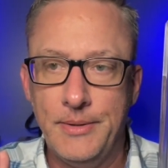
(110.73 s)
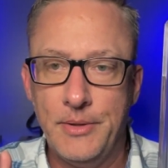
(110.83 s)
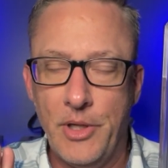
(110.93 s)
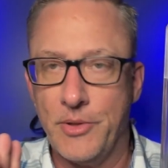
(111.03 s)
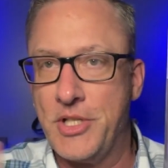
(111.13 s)

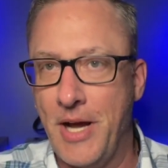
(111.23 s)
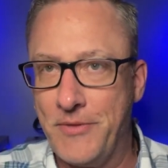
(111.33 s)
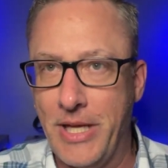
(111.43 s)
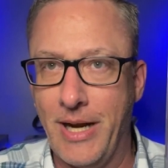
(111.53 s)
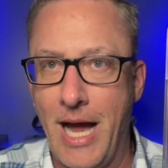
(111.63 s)
you know, it's
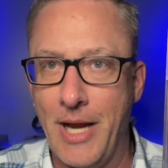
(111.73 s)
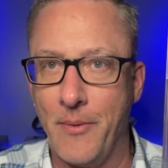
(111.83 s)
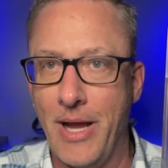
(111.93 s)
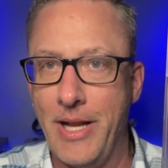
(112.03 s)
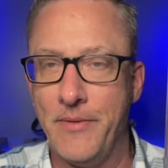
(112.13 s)
tough to get a high
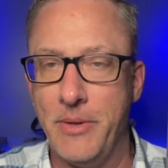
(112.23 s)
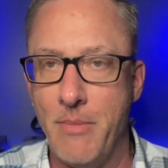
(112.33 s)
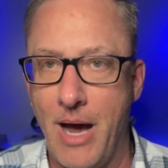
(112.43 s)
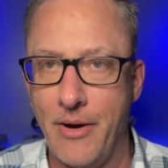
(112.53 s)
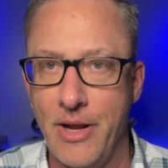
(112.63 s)
grade even in
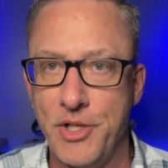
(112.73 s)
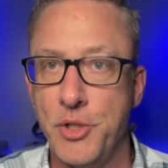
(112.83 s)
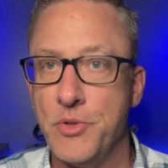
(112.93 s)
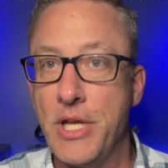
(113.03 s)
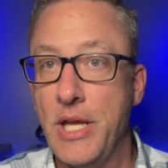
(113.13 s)
modern
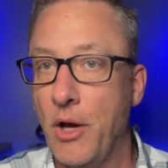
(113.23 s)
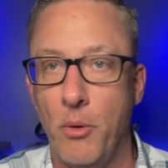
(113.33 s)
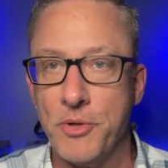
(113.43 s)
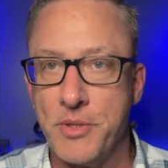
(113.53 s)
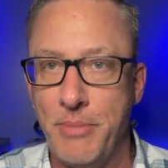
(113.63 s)
issues.
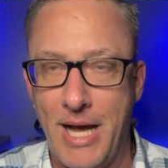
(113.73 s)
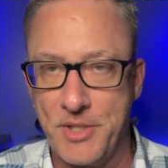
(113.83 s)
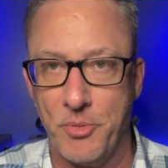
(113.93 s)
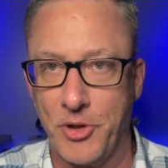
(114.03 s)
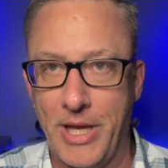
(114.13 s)
Almost
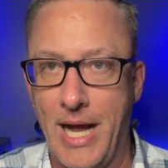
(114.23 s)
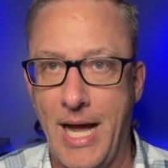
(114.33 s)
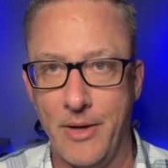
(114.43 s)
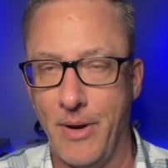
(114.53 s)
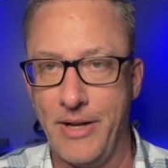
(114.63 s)
impossible to get a
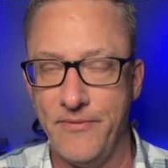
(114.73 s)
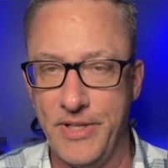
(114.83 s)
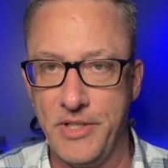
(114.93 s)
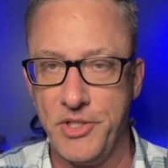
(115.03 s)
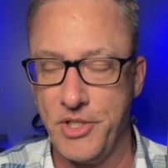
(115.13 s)
high grade in
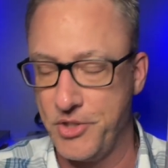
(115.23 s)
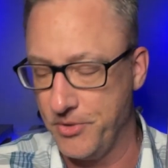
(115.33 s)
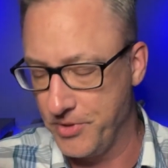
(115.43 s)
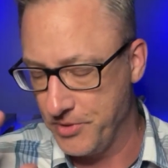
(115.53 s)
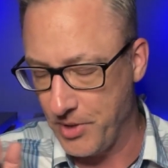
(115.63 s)
vintage
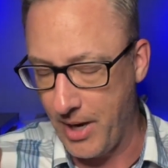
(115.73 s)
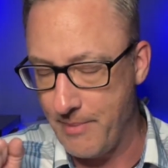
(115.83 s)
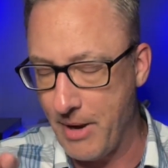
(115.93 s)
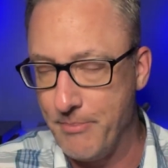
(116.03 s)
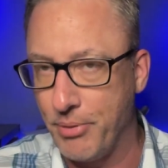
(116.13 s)
issues. So
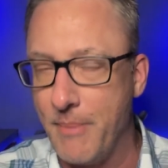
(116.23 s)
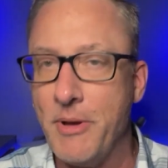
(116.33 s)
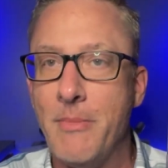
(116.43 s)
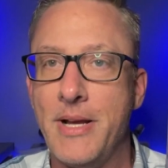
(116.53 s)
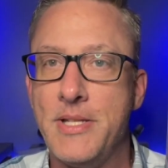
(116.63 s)
I'm
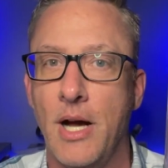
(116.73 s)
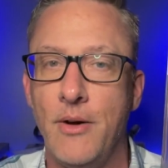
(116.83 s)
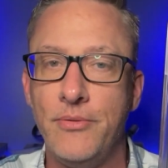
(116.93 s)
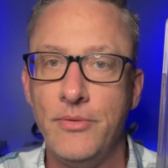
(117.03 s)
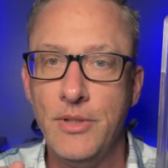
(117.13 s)
prepping
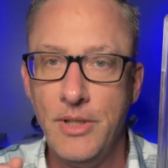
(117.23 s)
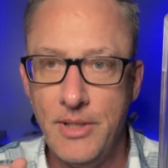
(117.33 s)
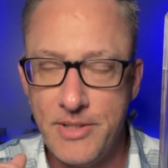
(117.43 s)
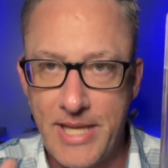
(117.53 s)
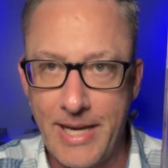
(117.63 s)
myself,
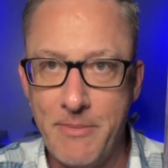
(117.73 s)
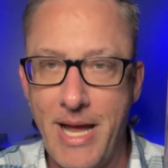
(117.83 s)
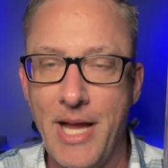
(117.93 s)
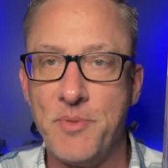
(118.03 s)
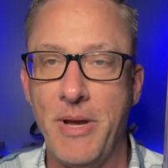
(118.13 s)
setting
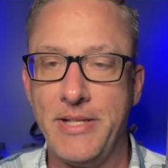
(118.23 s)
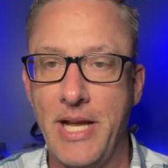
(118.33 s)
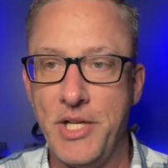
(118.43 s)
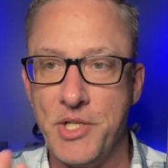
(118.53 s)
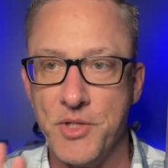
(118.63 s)
my
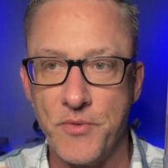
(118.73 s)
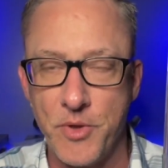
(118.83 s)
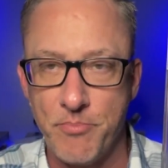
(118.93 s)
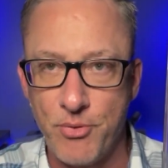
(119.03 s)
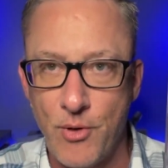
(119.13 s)
expectations
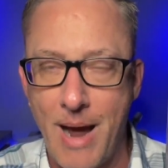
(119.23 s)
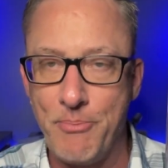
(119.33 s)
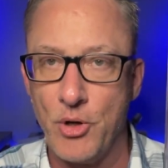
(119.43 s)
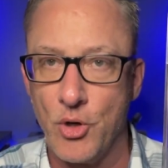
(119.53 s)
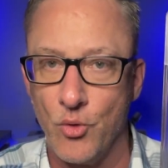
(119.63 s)
for the
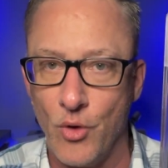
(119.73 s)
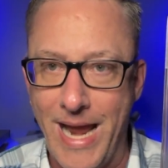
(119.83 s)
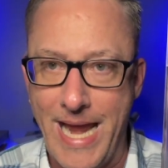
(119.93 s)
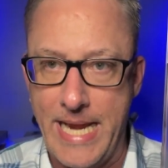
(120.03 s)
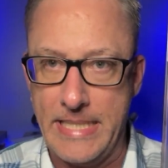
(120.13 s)
proper
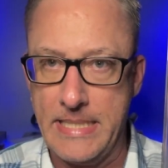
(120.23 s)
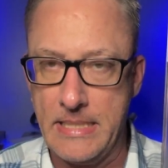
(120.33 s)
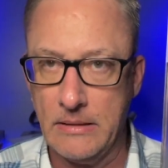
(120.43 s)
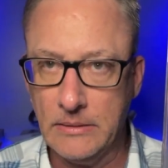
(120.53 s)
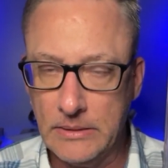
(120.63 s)
grades